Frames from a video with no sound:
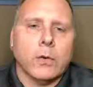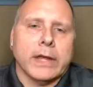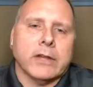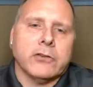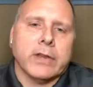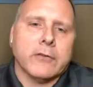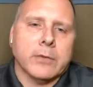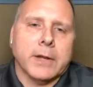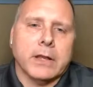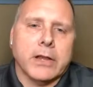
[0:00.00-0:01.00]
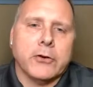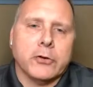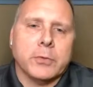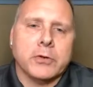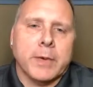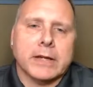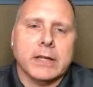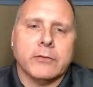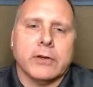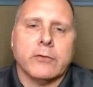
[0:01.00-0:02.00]
only answer that from a lender's
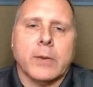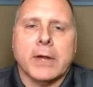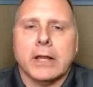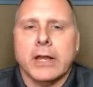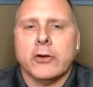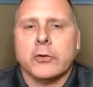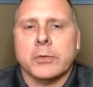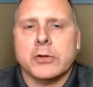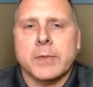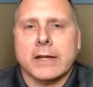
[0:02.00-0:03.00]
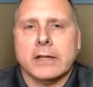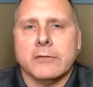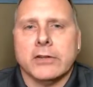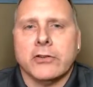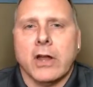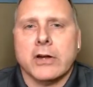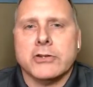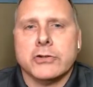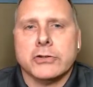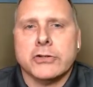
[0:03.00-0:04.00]
perspective, and from a lender's perspective, as long
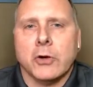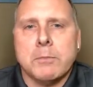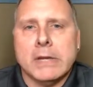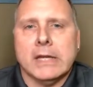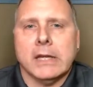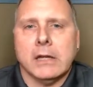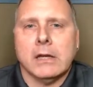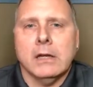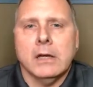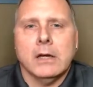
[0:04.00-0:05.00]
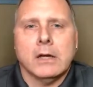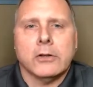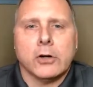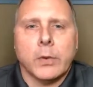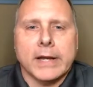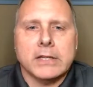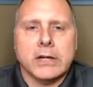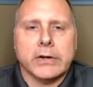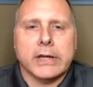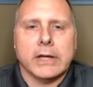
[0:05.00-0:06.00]
as you're still meeting the
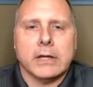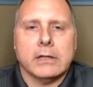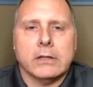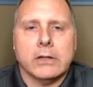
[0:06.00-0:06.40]
criteria,